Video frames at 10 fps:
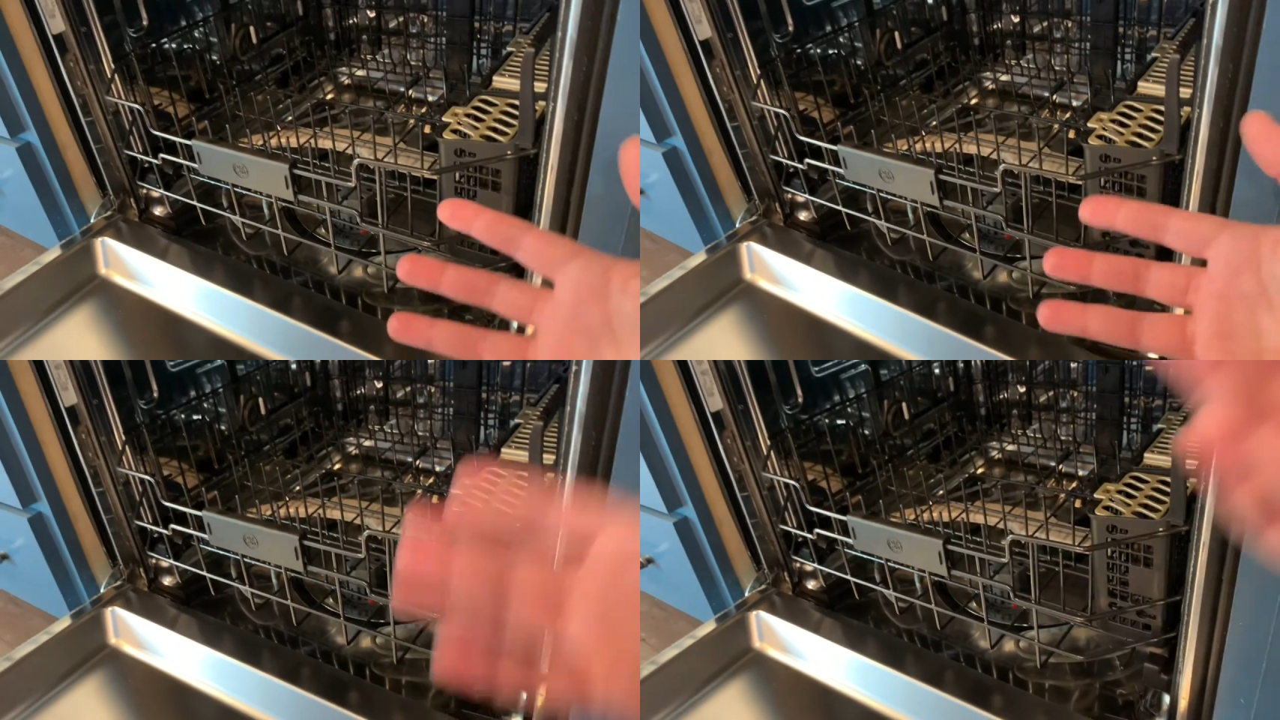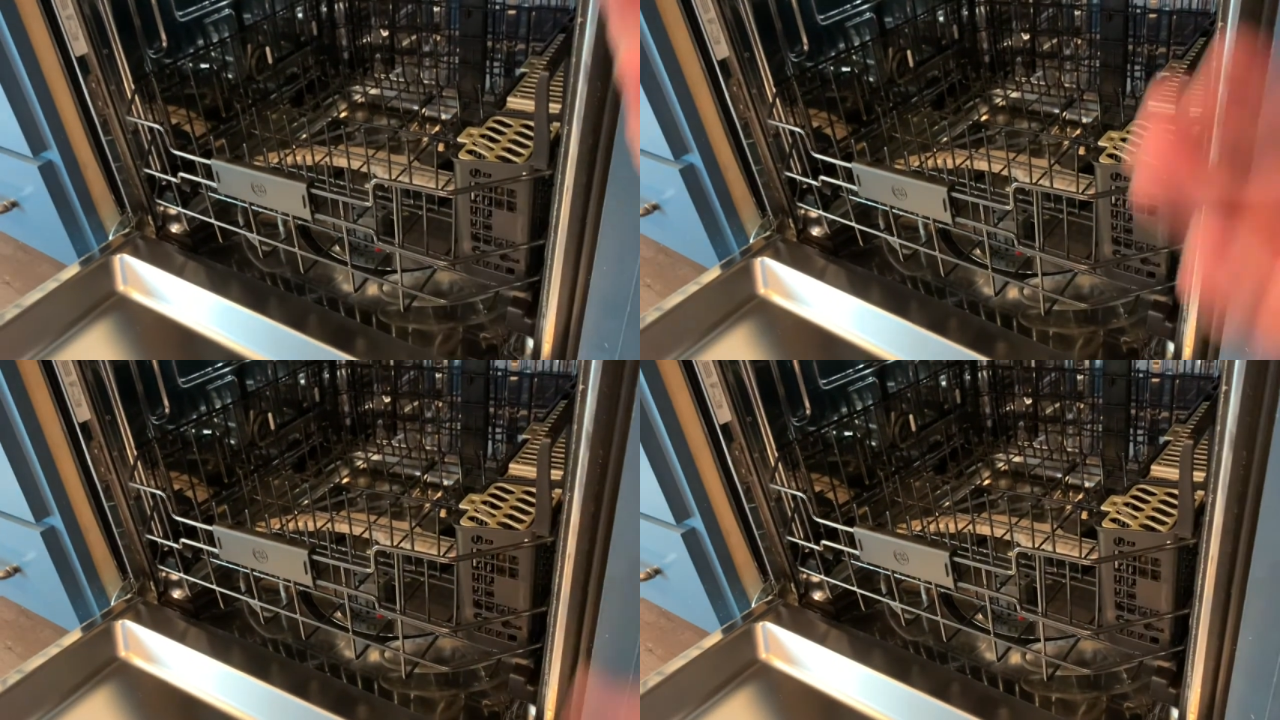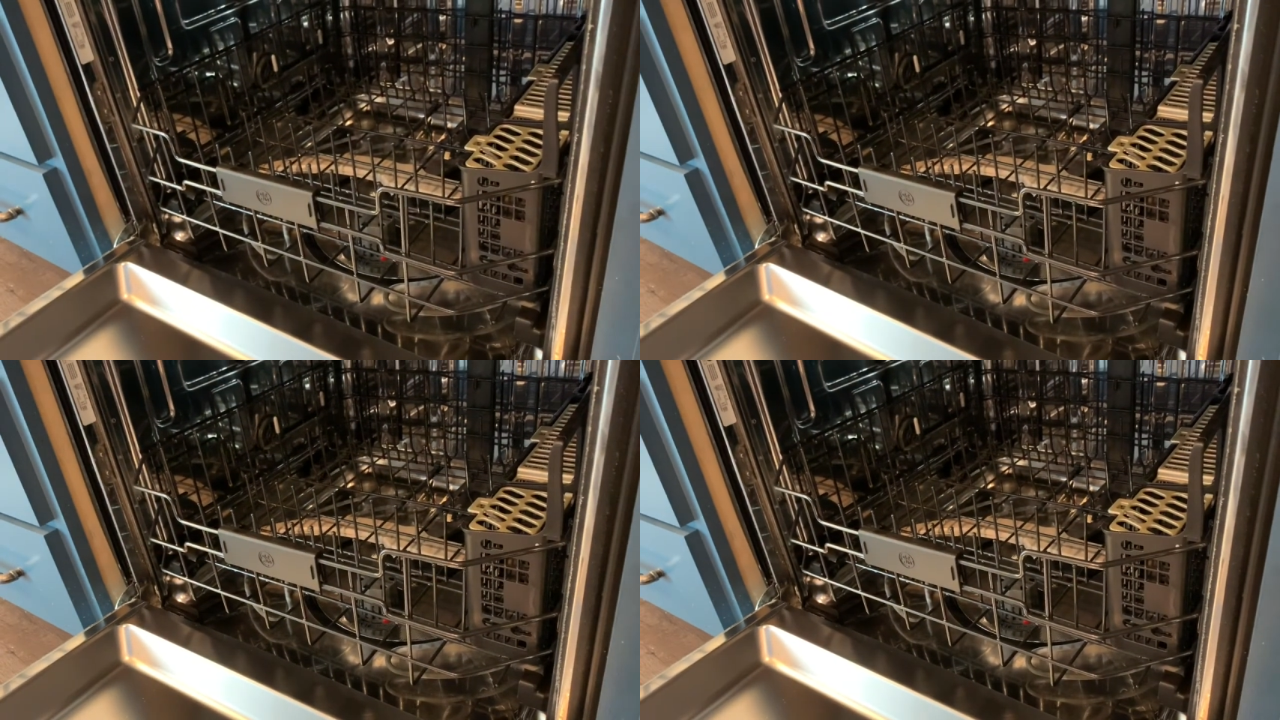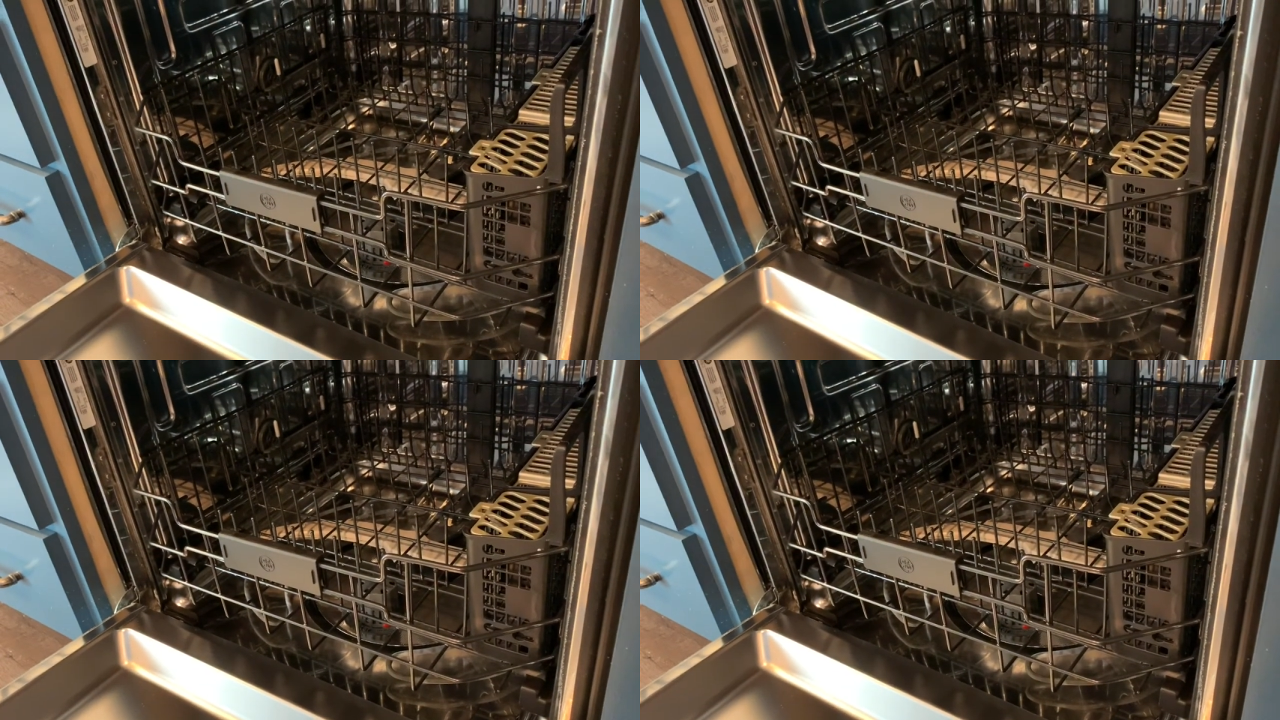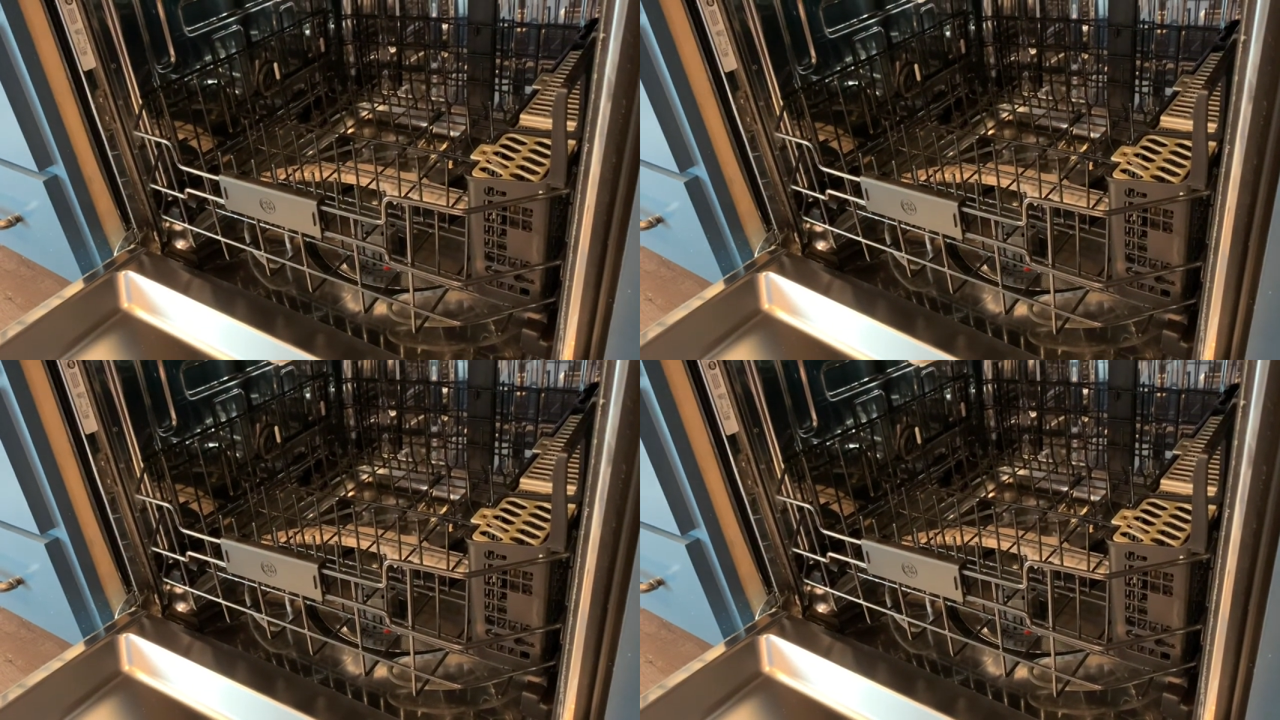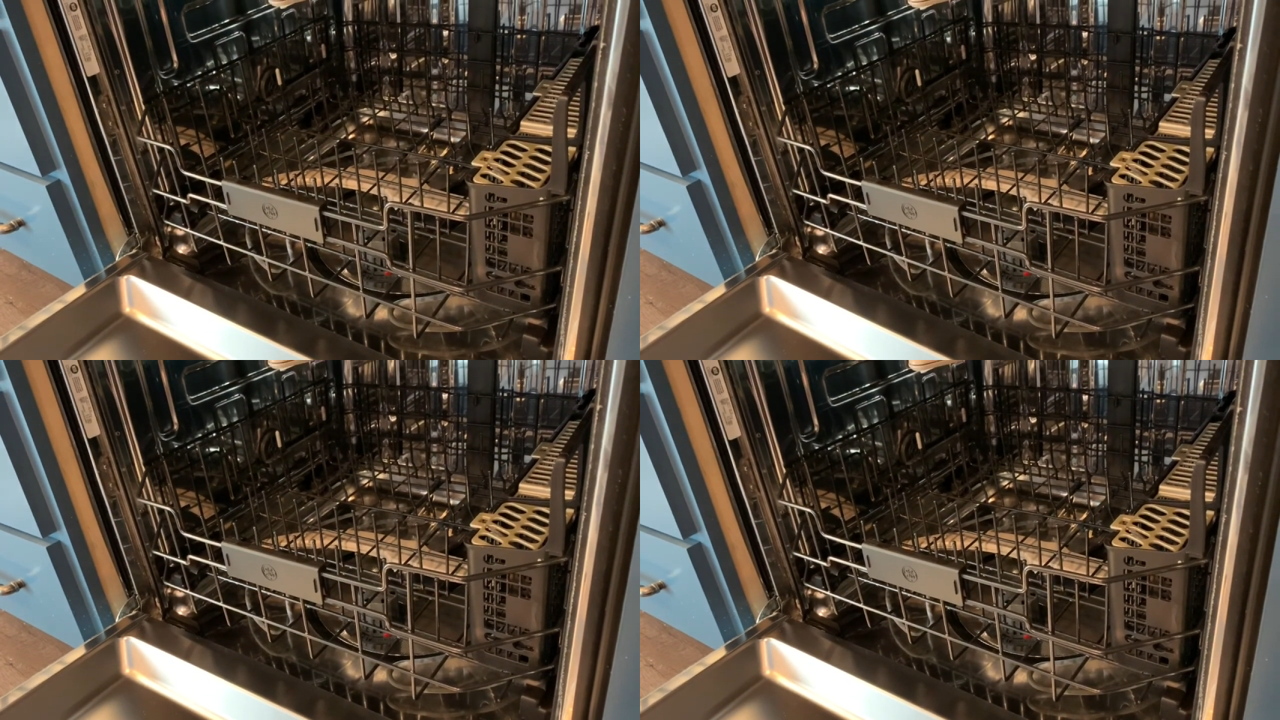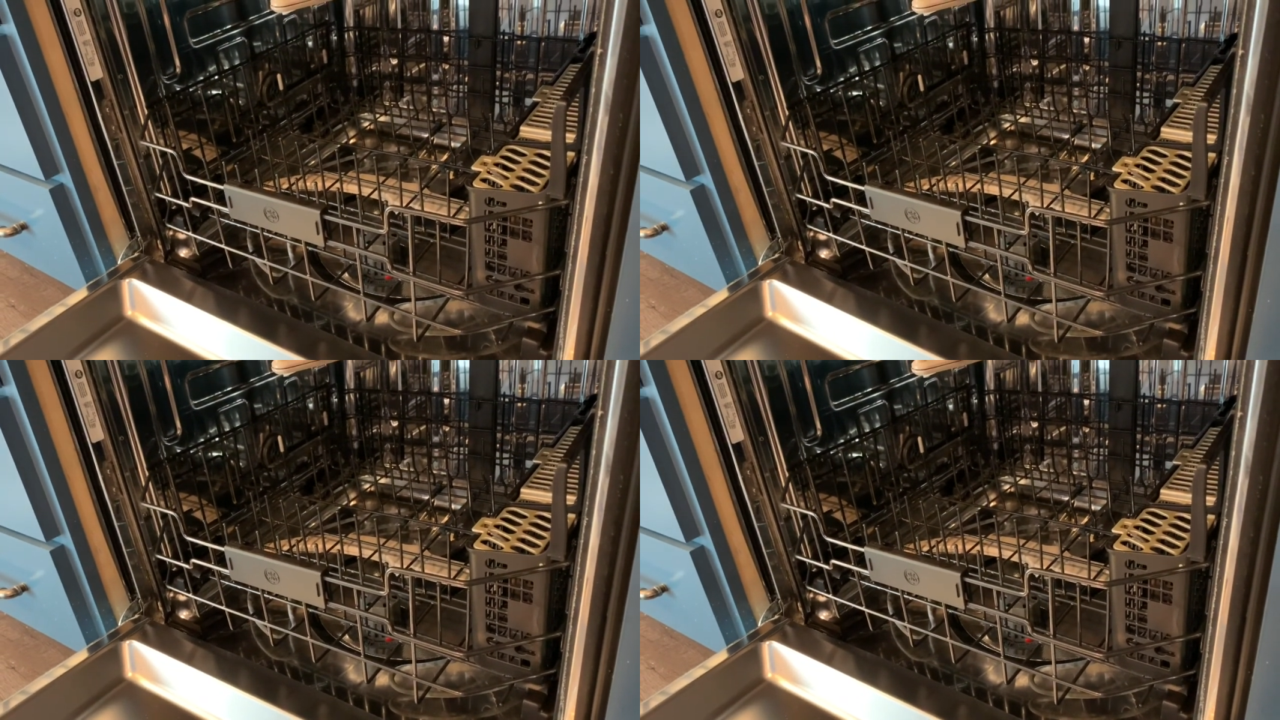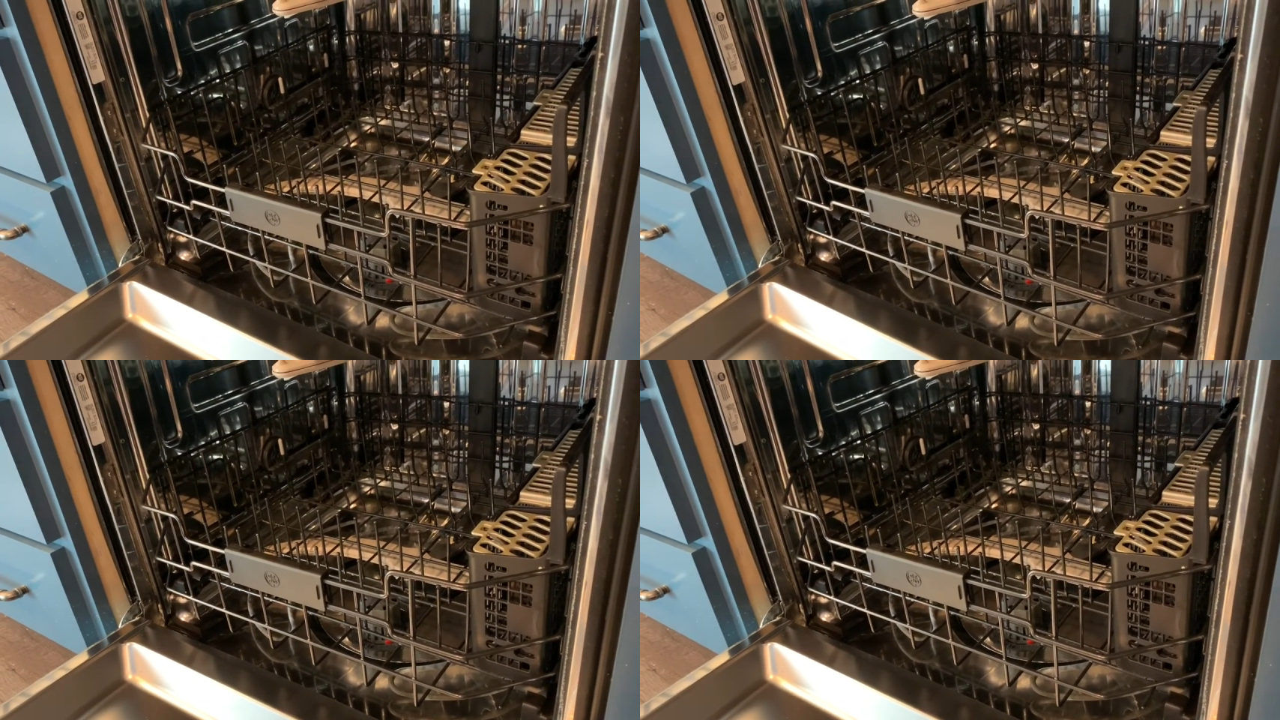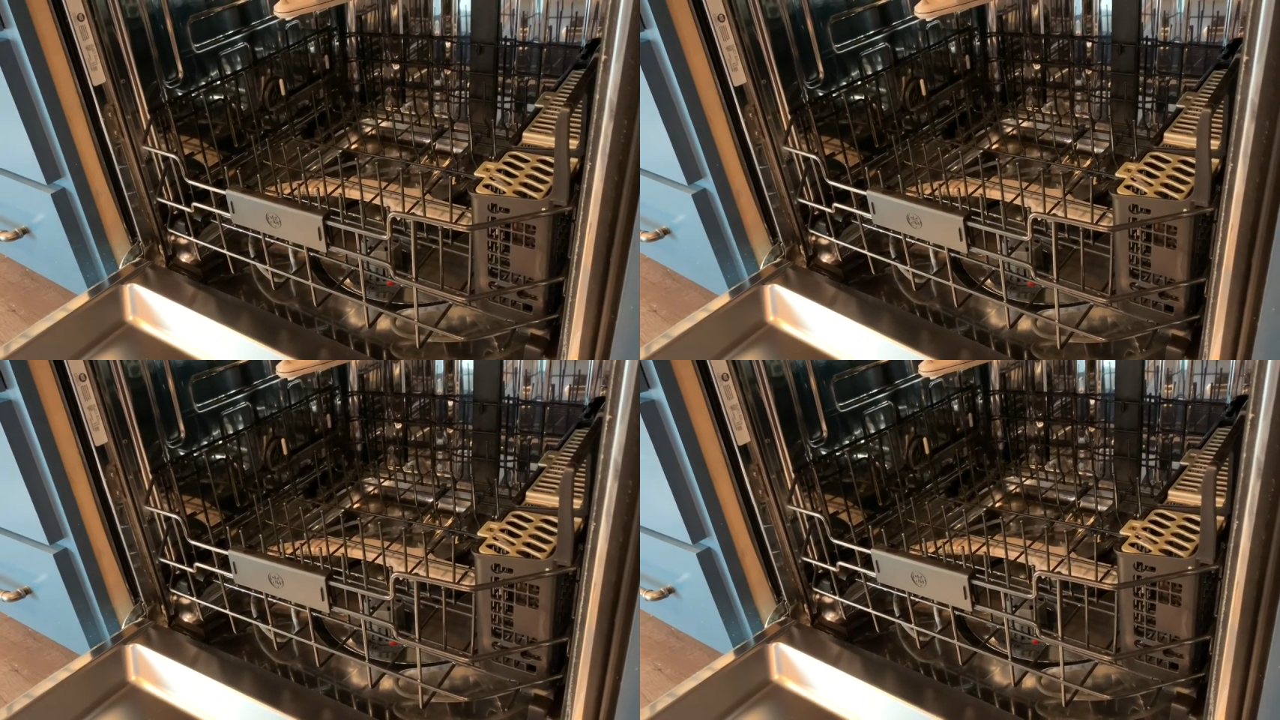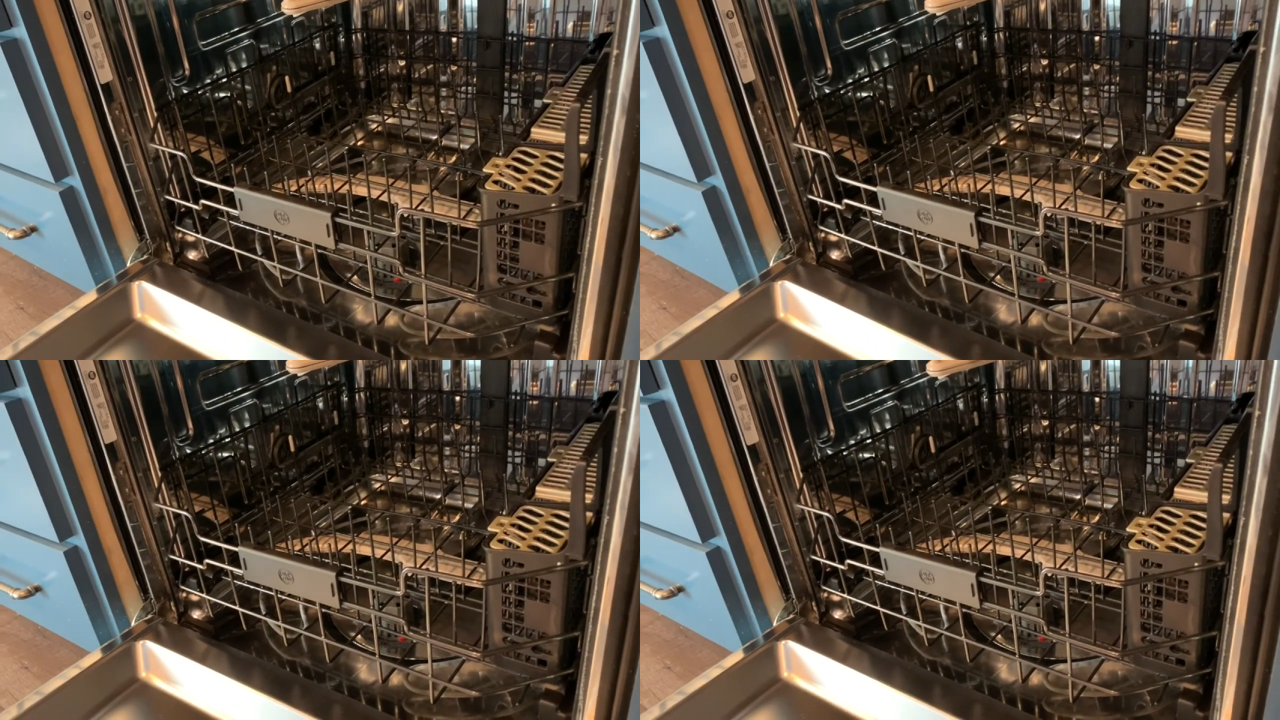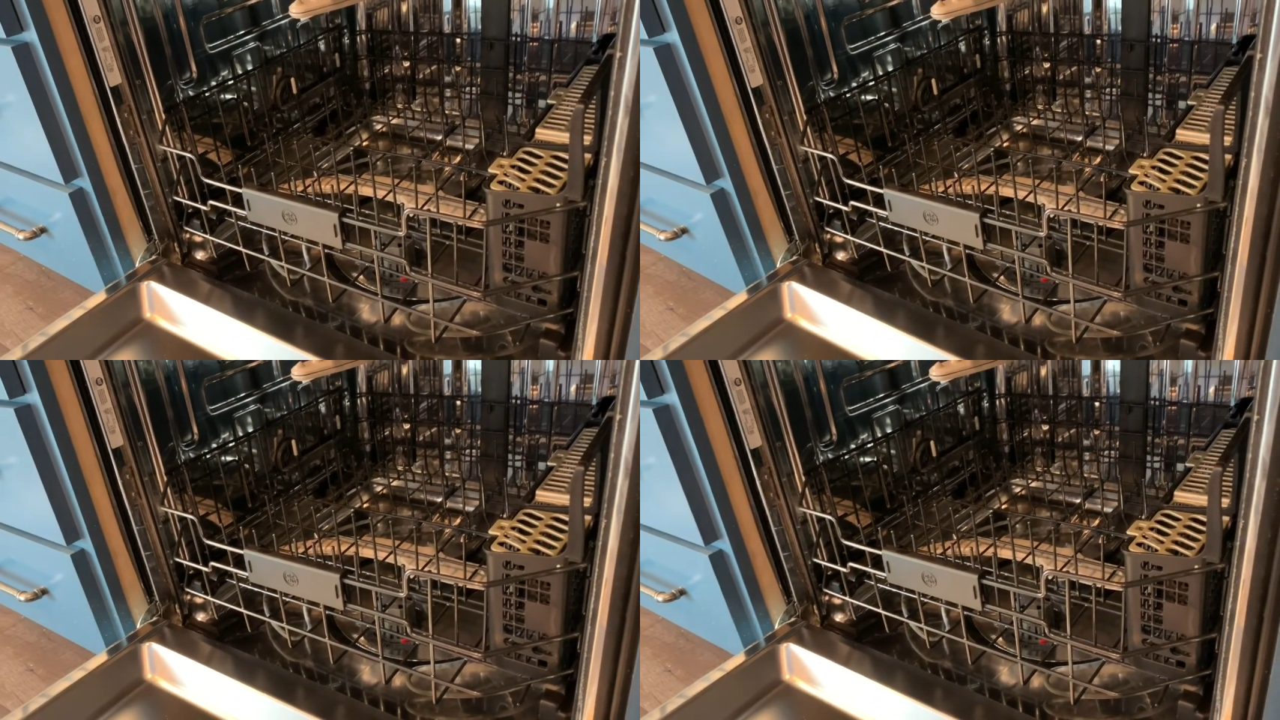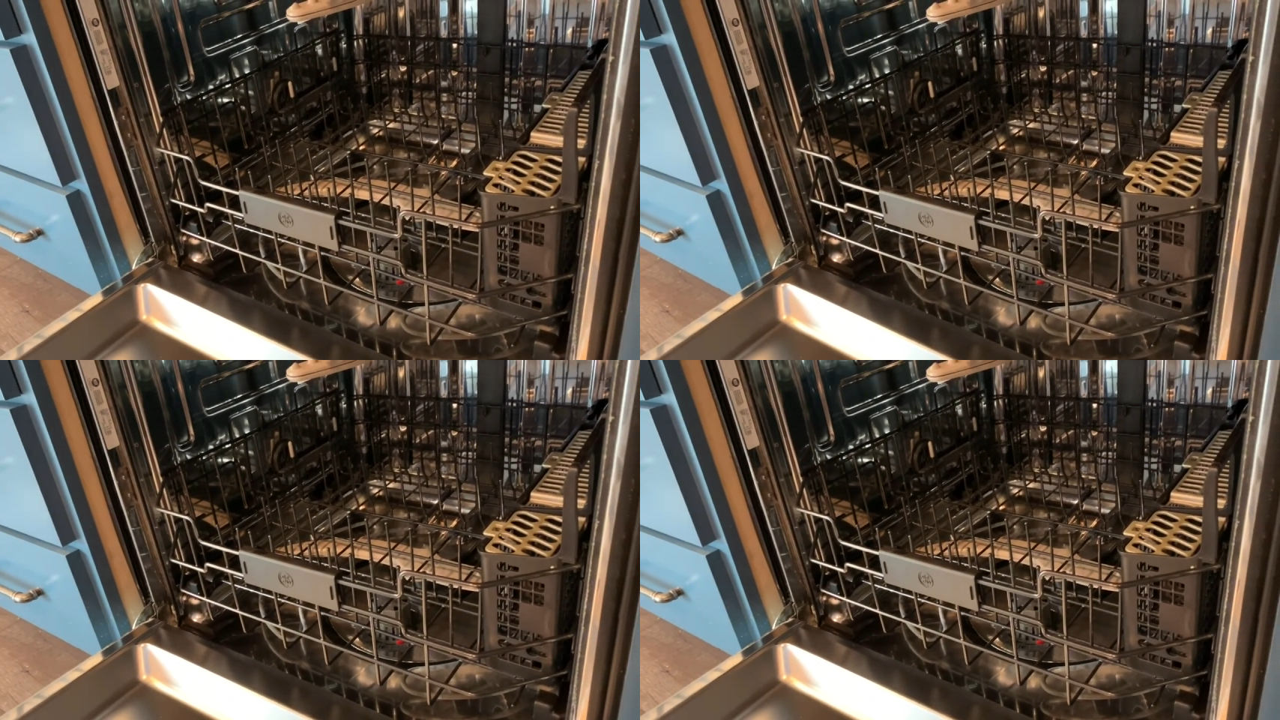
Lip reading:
(no speaker visible)